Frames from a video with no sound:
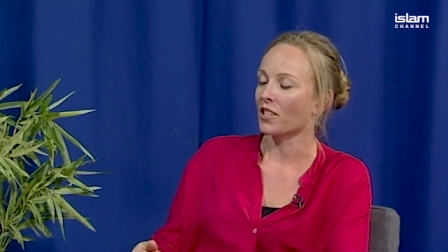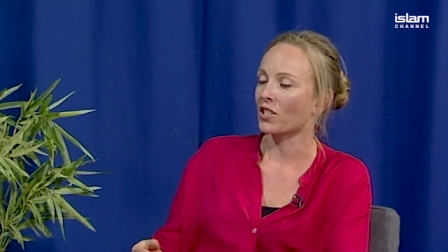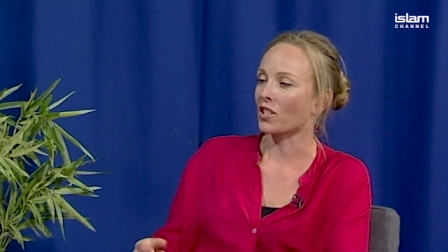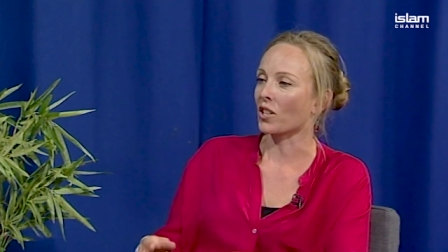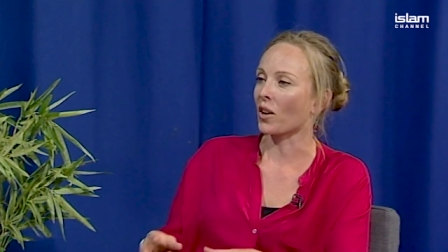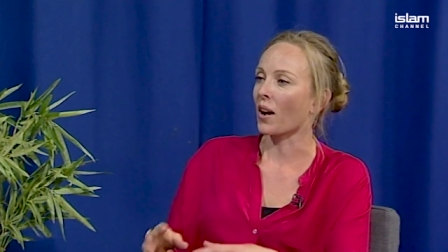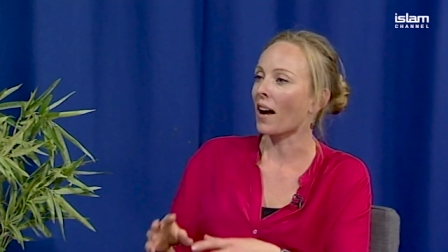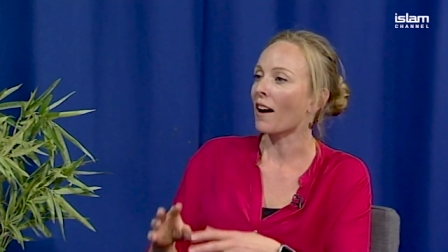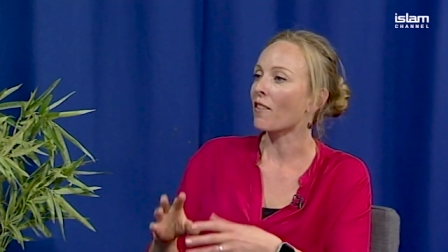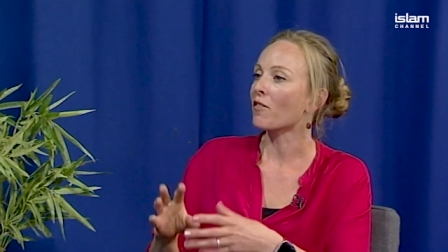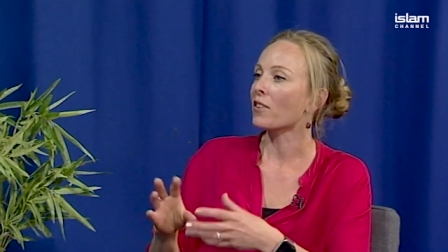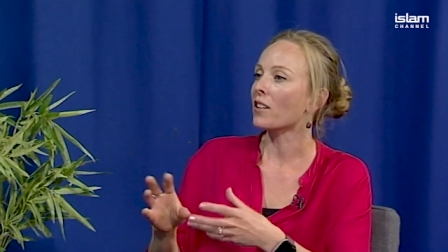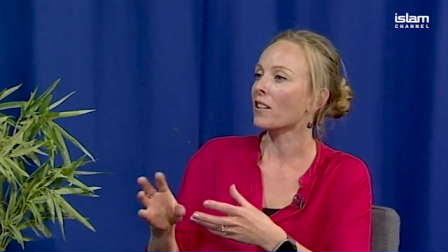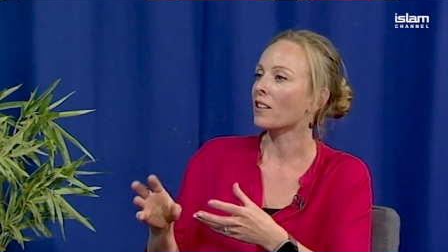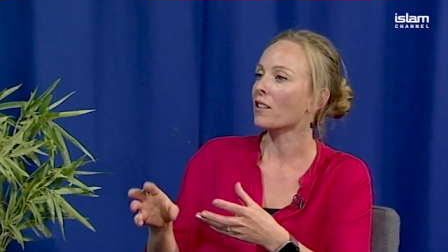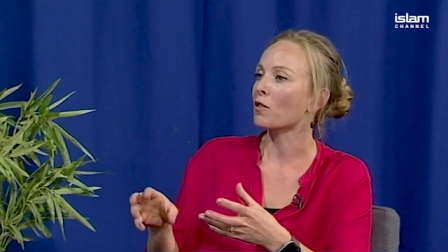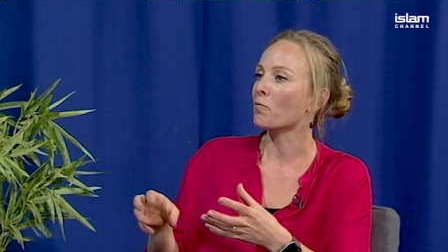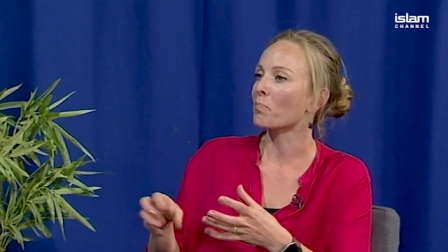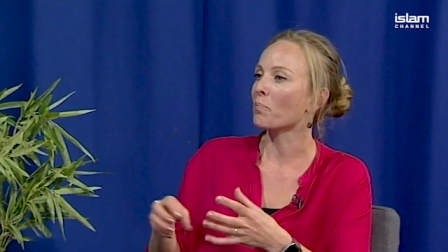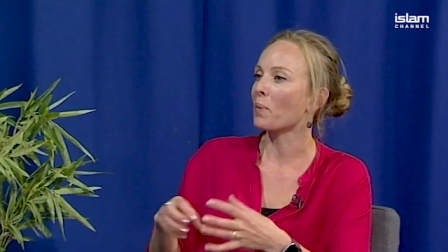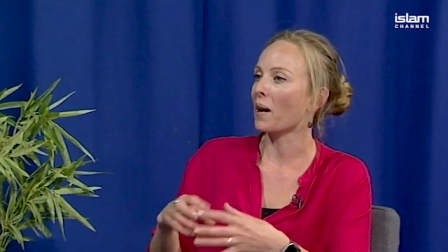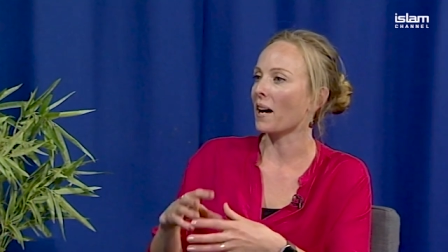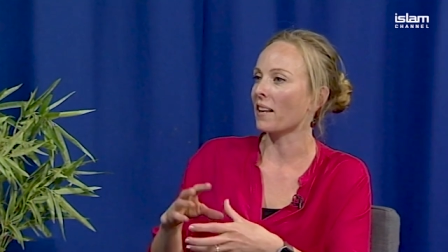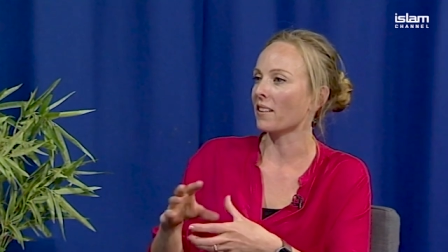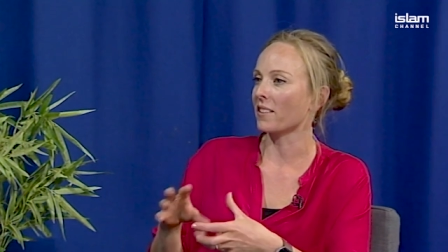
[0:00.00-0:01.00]
So having
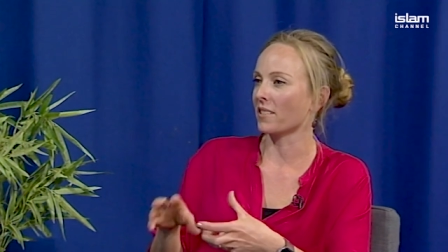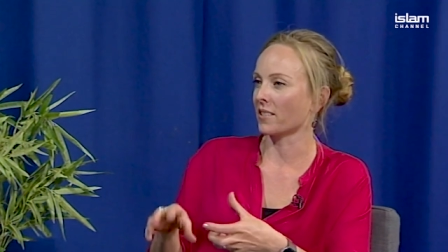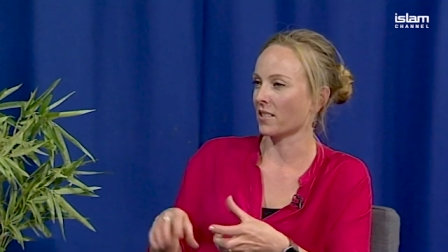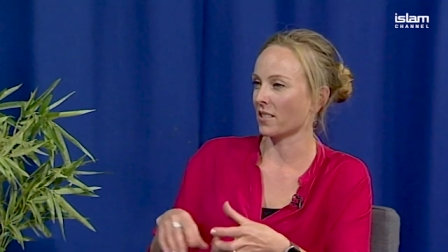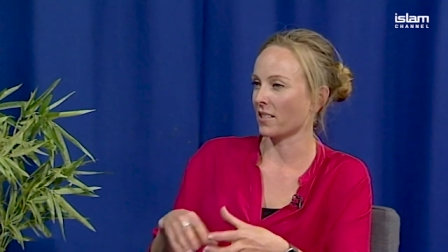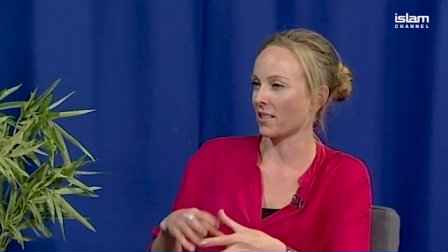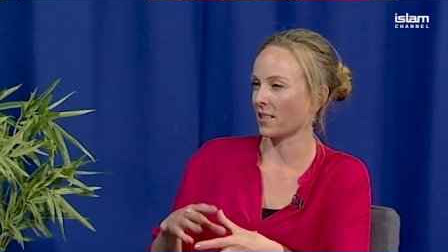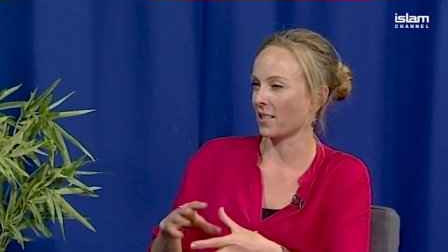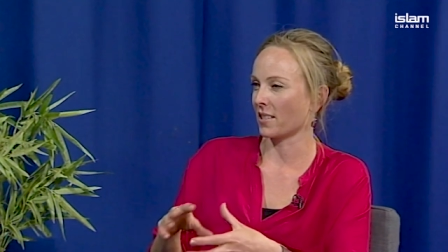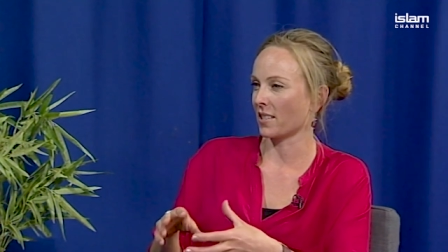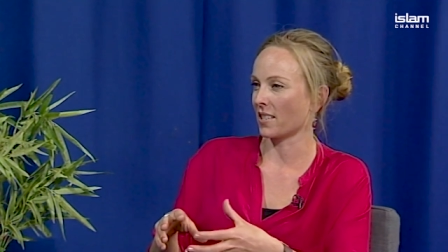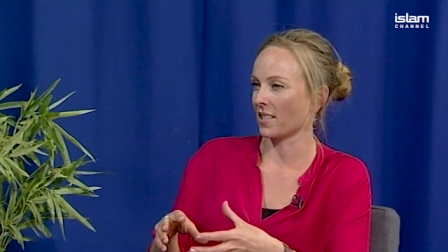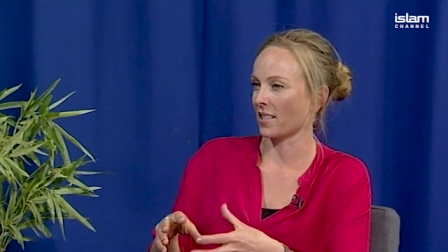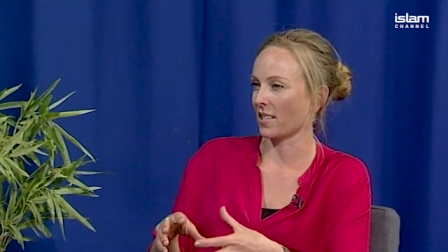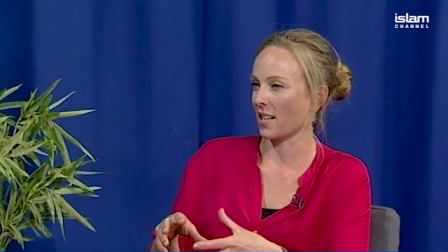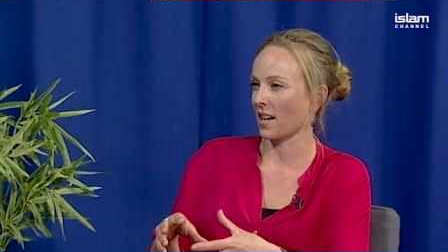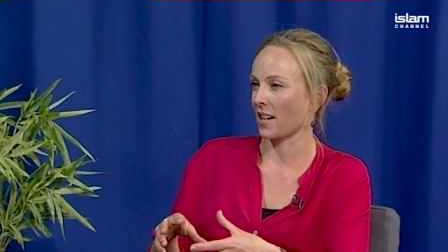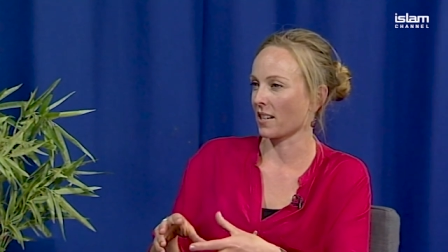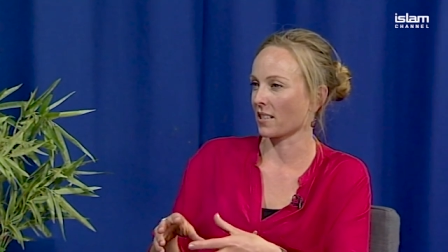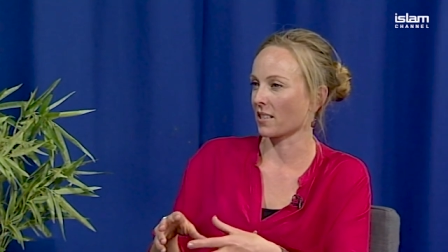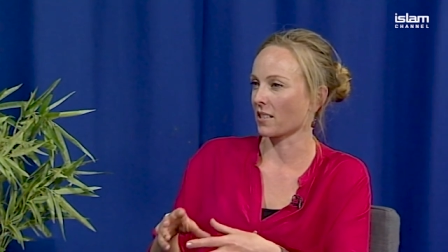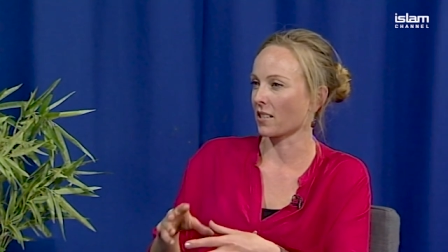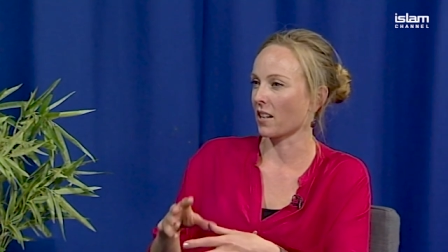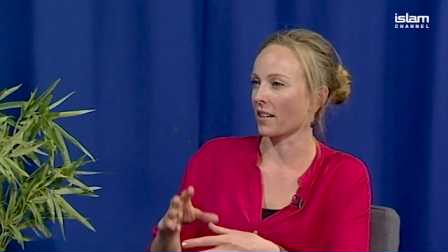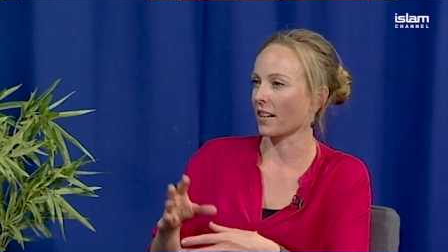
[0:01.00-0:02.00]
balanced
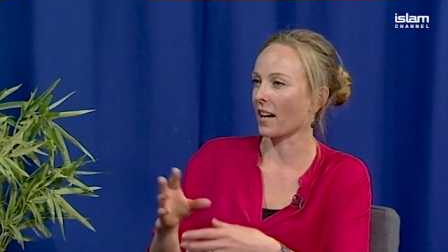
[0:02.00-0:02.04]
snacks,